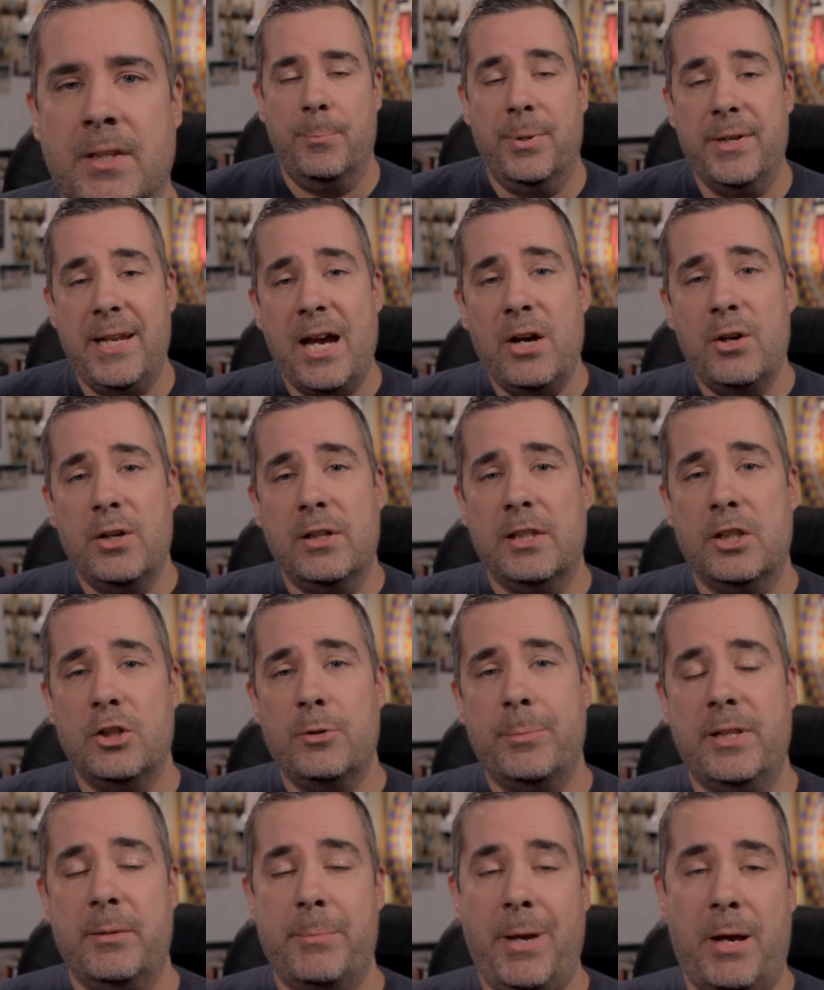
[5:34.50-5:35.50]
But now a
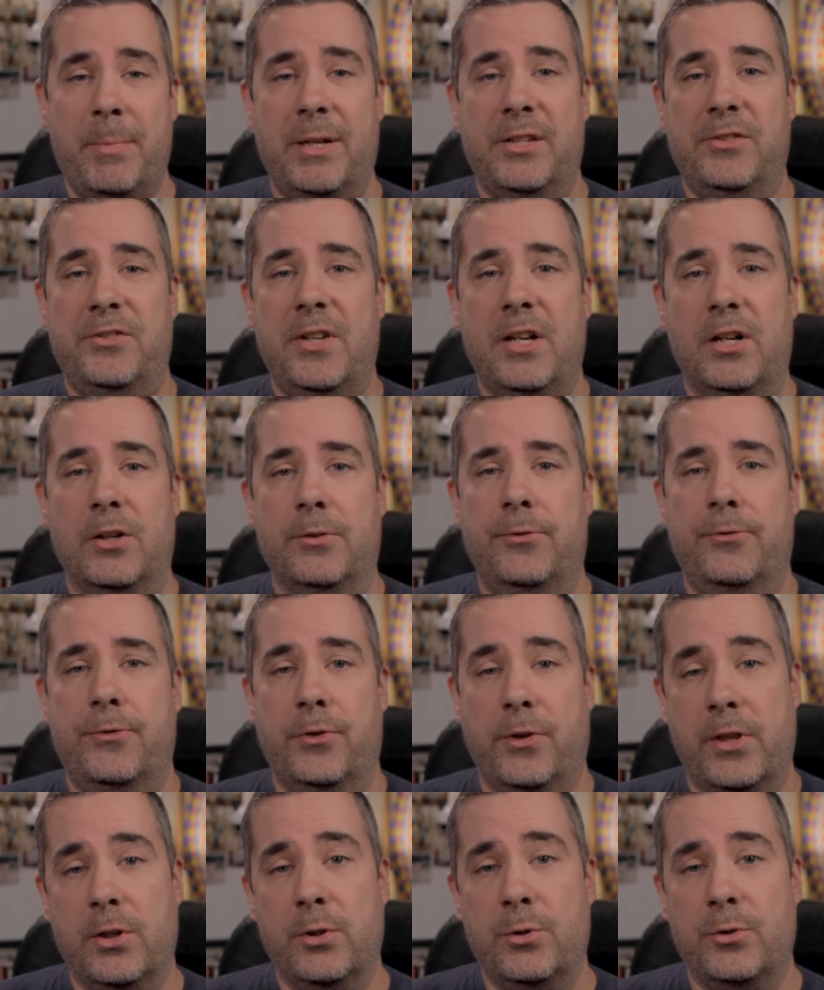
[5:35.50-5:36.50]
little bit about myself
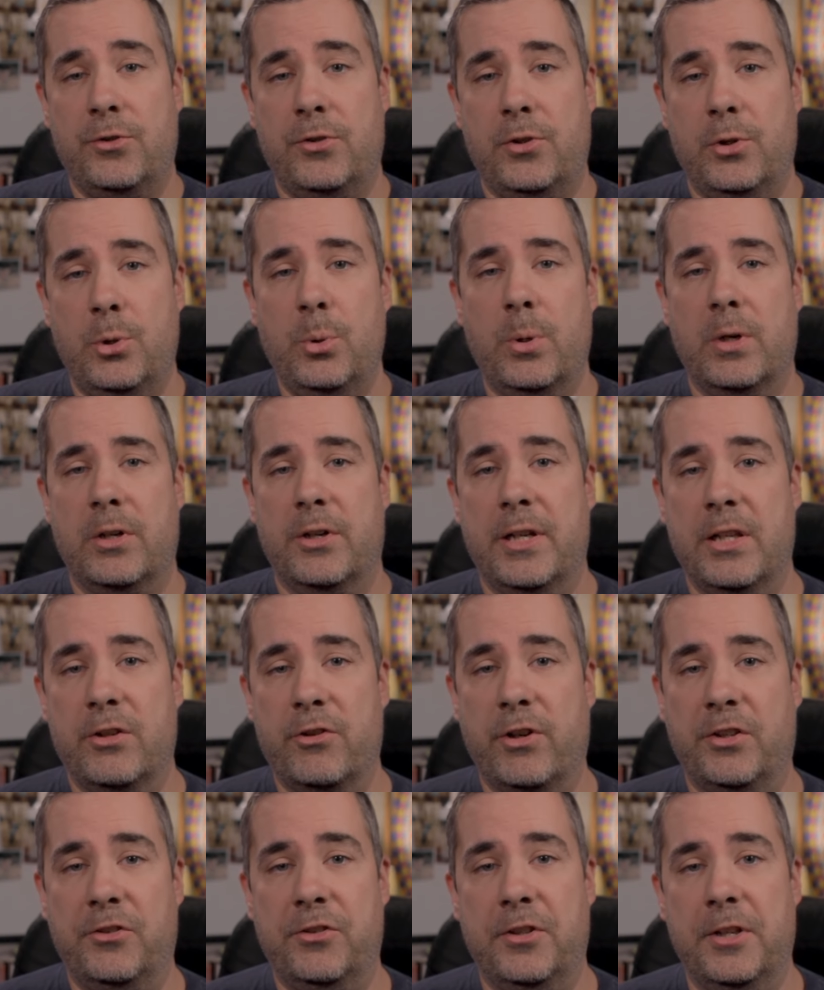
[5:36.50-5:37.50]
for those who are
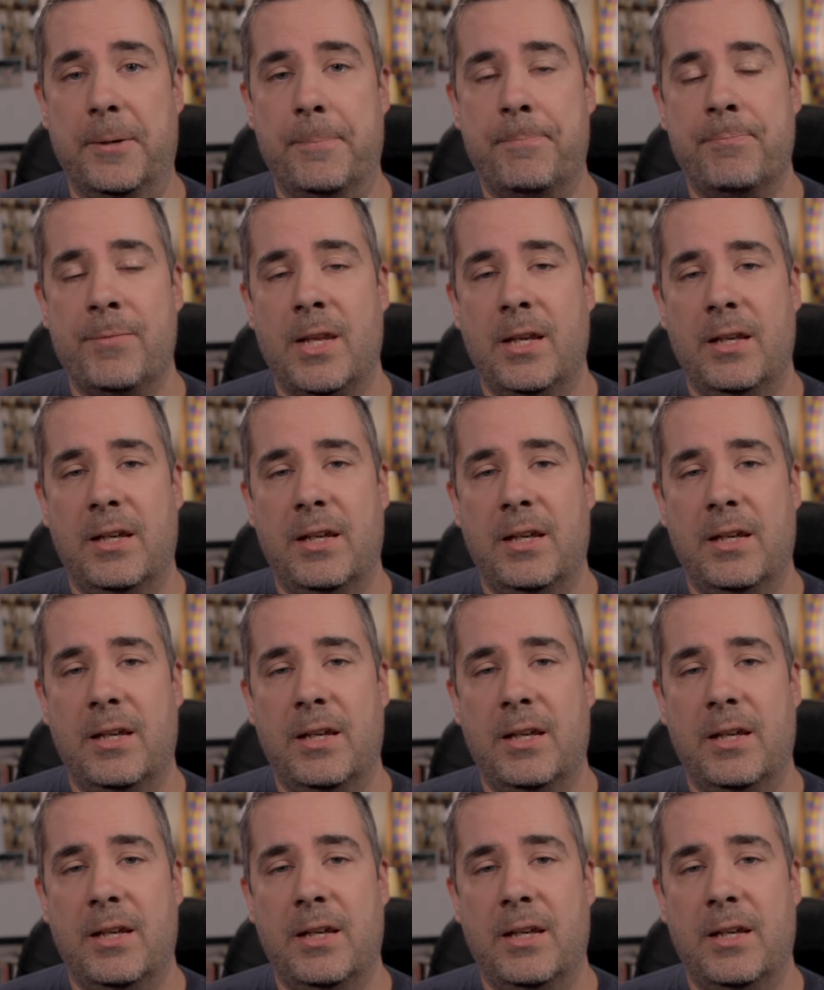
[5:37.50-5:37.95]
interested.